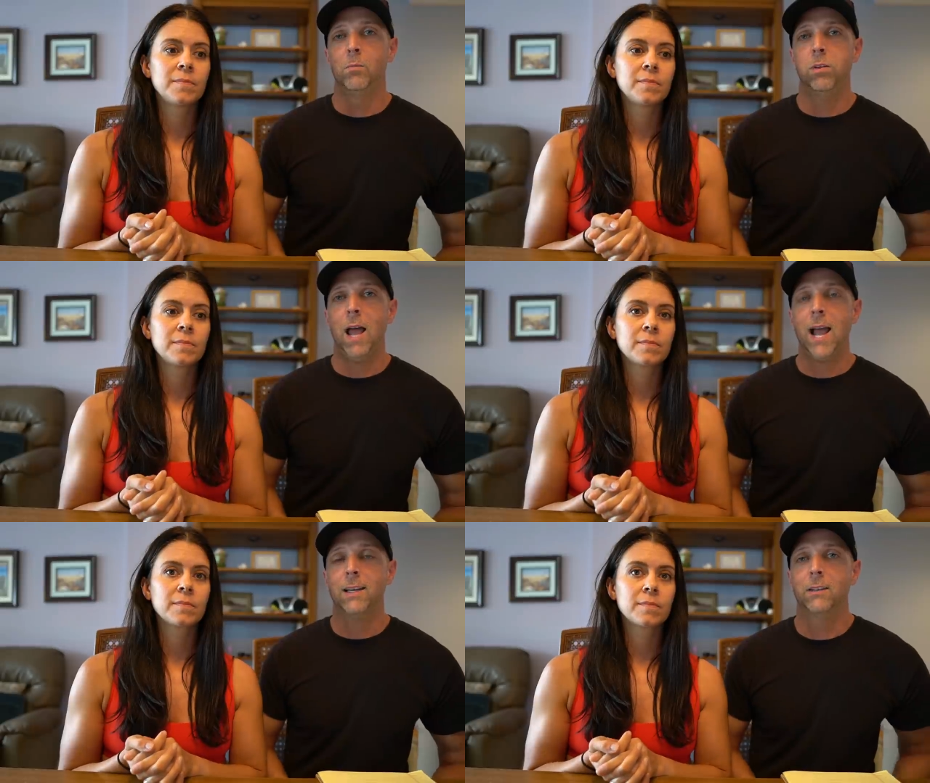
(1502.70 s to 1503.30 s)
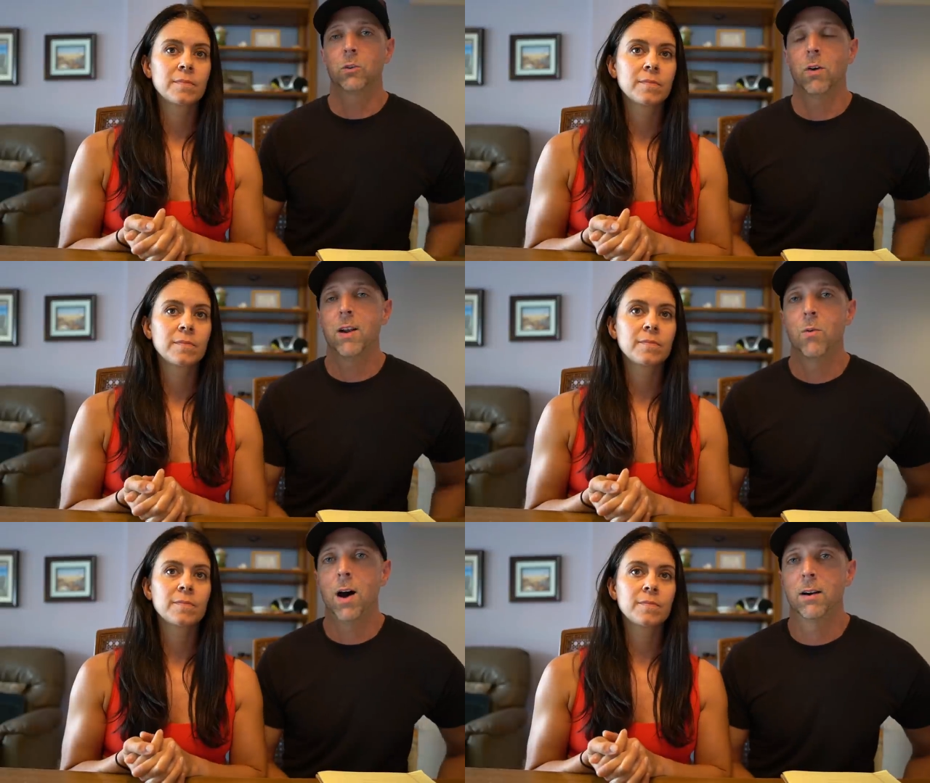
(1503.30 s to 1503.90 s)
Speaker 1: black and gray
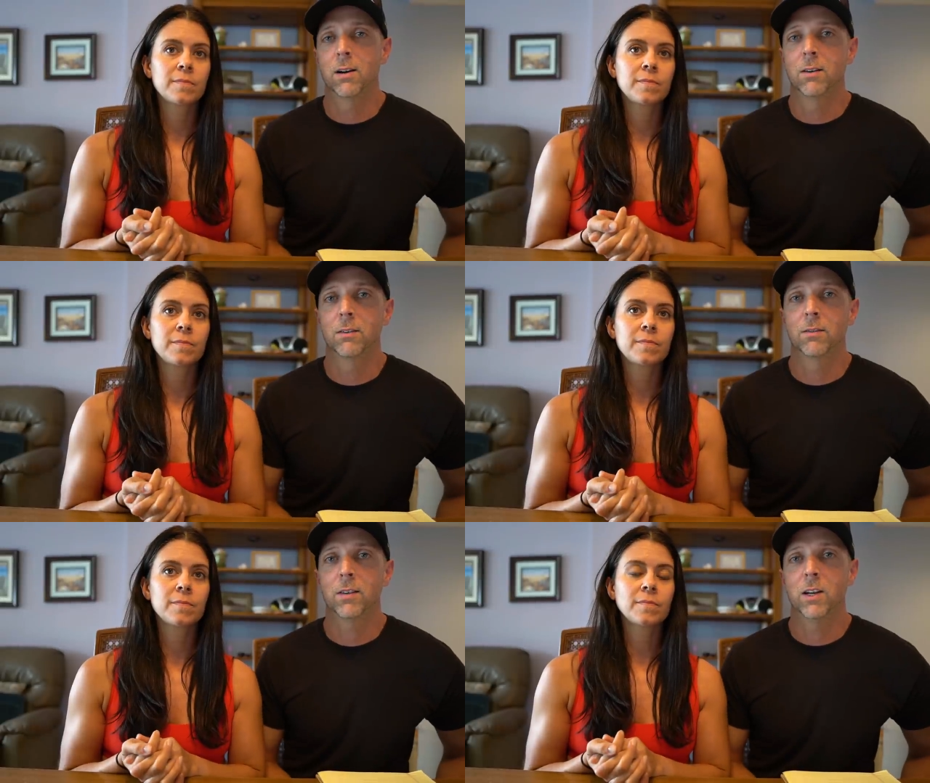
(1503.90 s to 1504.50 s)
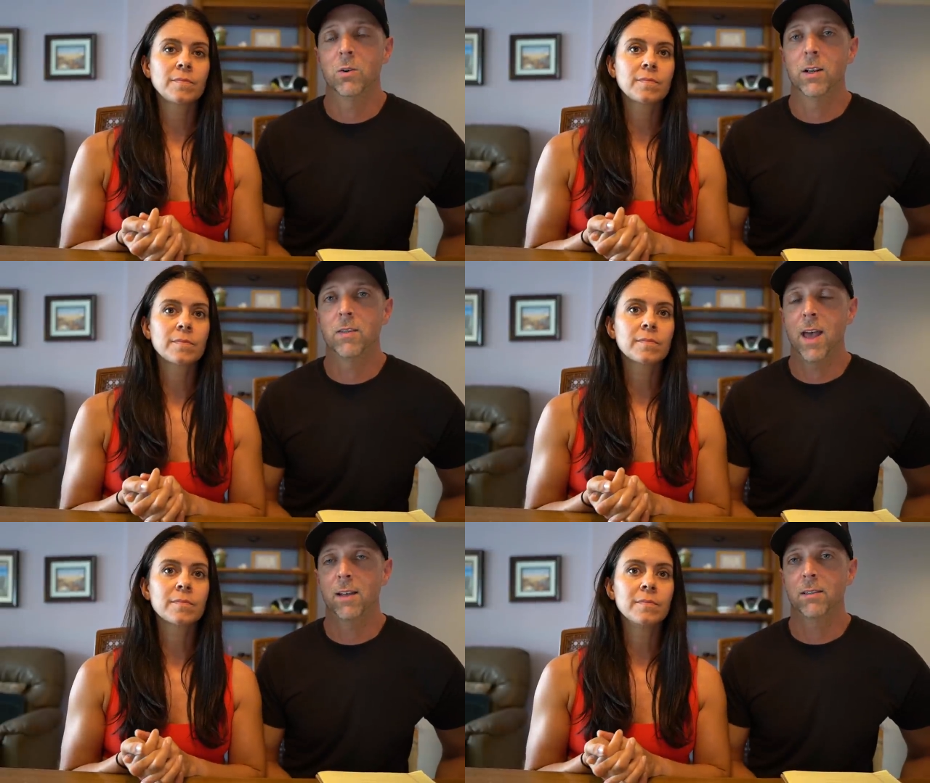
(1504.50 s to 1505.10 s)
water, you know, in
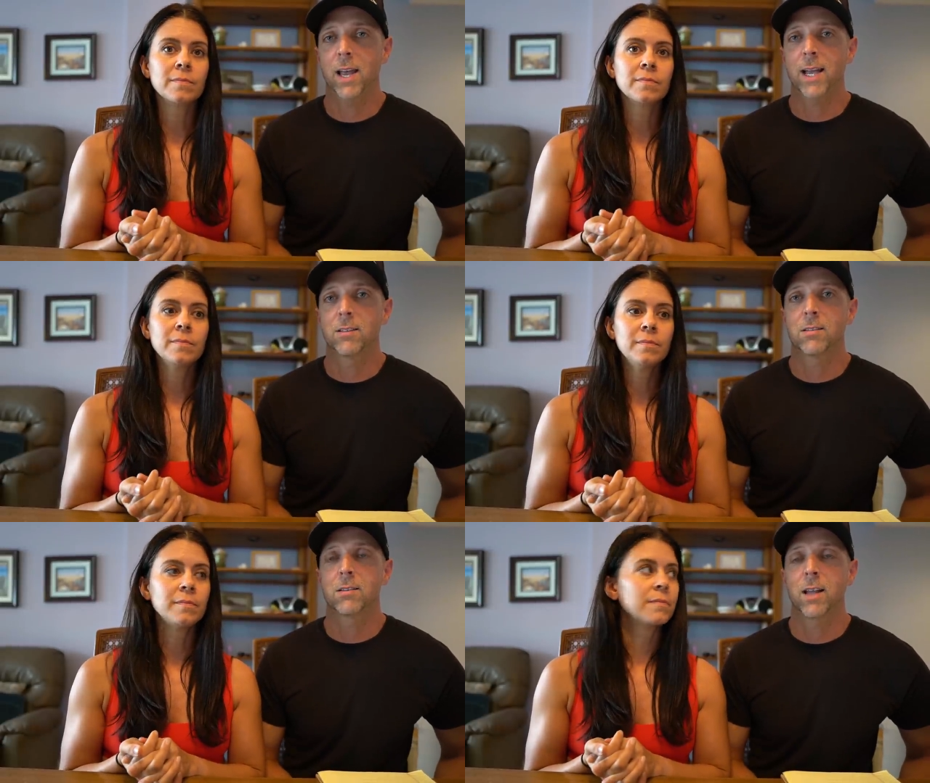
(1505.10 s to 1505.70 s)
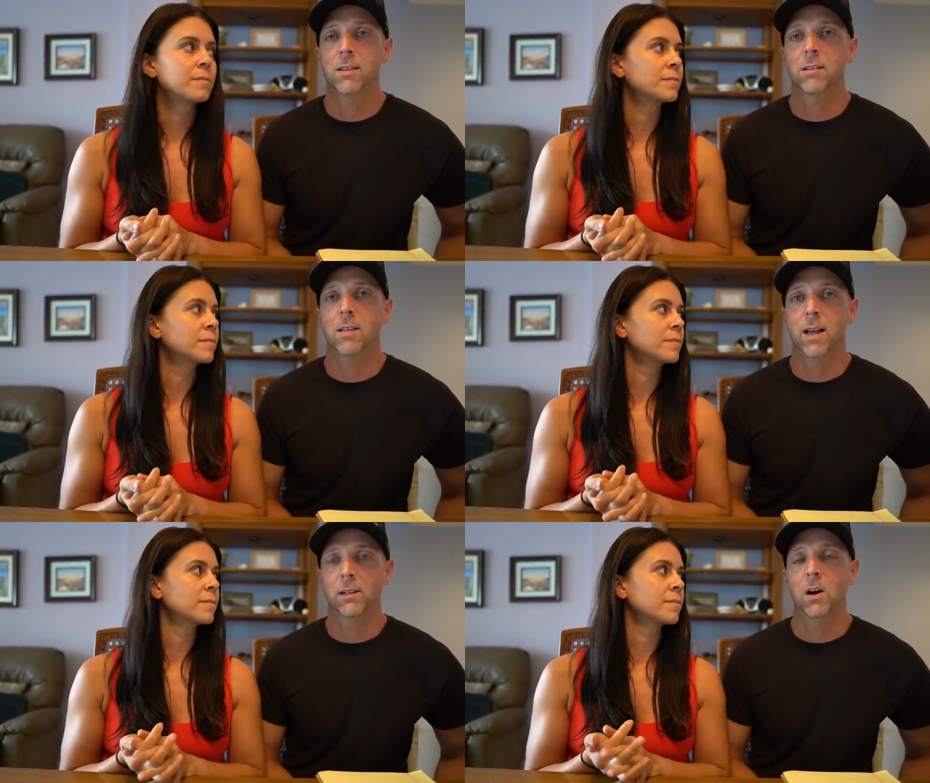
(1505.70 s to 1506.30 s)
that Lance, that's a
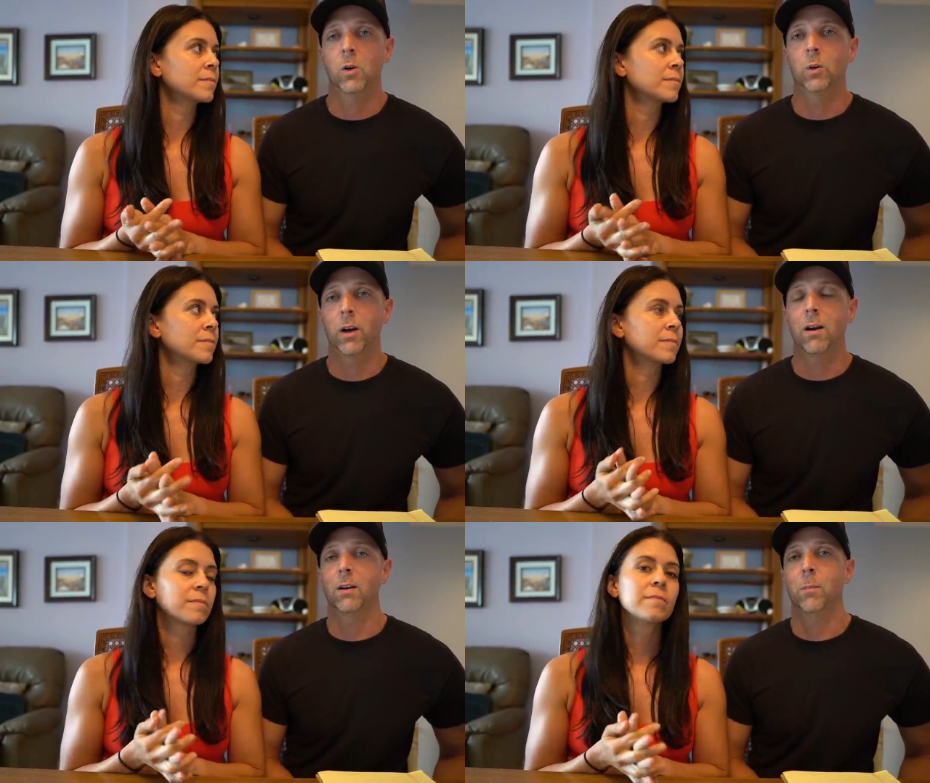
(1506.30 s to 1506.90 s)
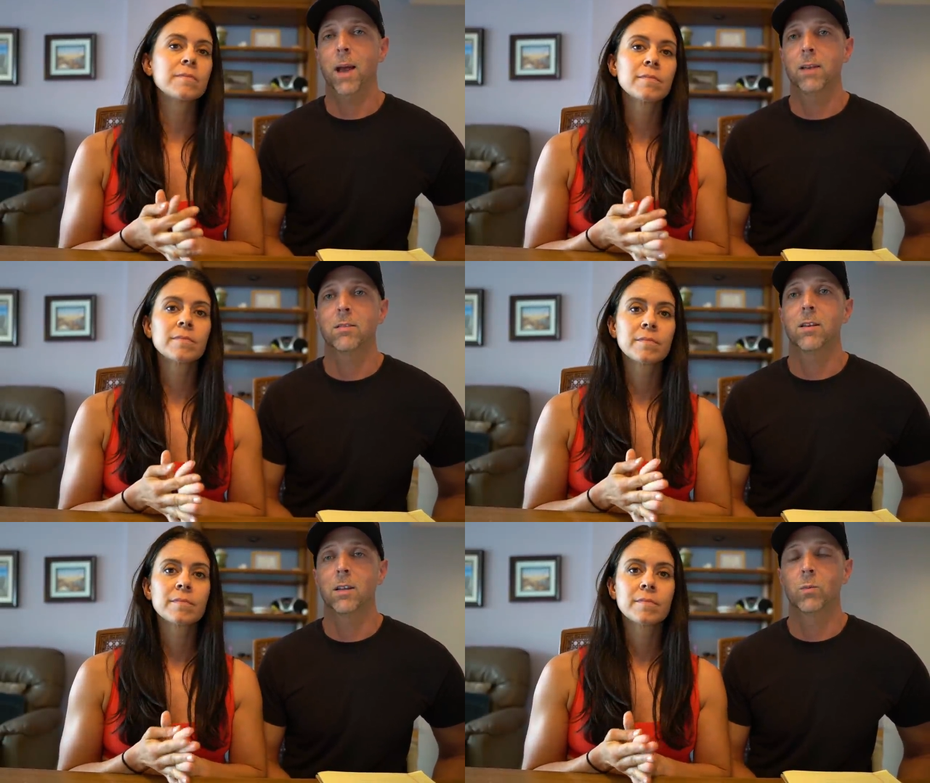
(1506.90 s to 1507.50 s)
lot of cargo carrying
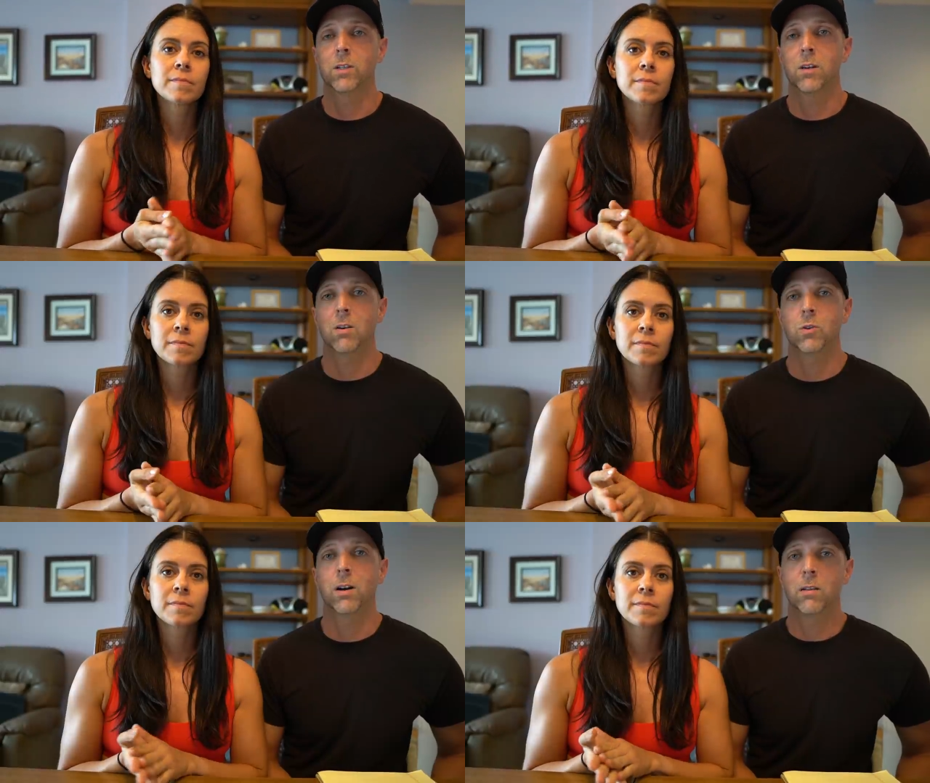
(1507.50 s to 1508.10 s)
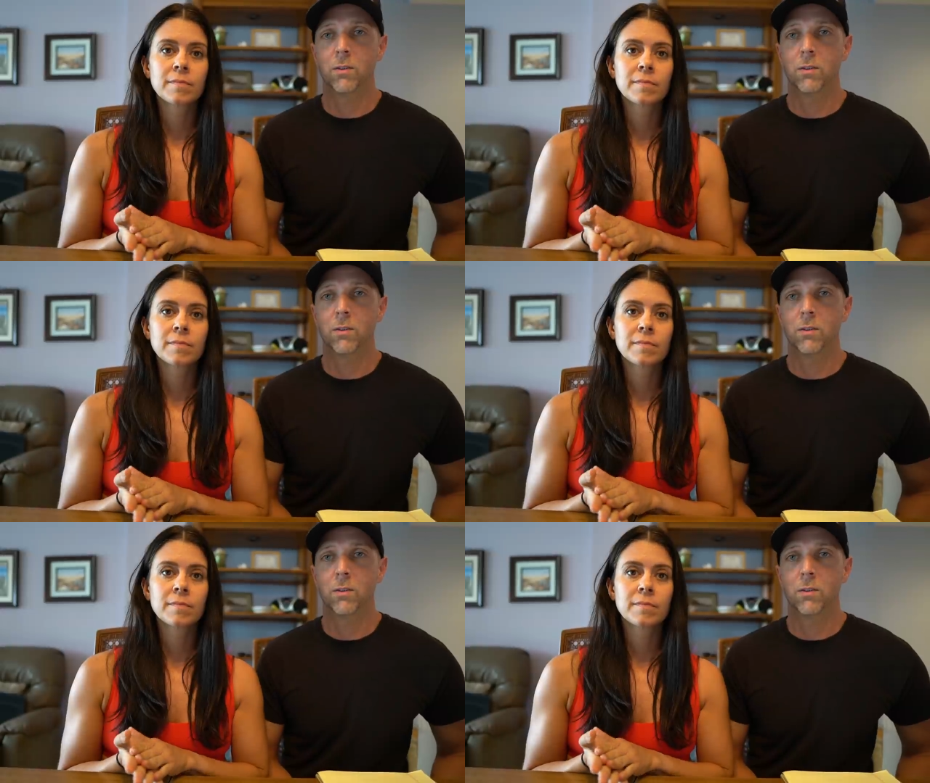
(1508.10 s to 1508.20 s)
capacity. And we start trying to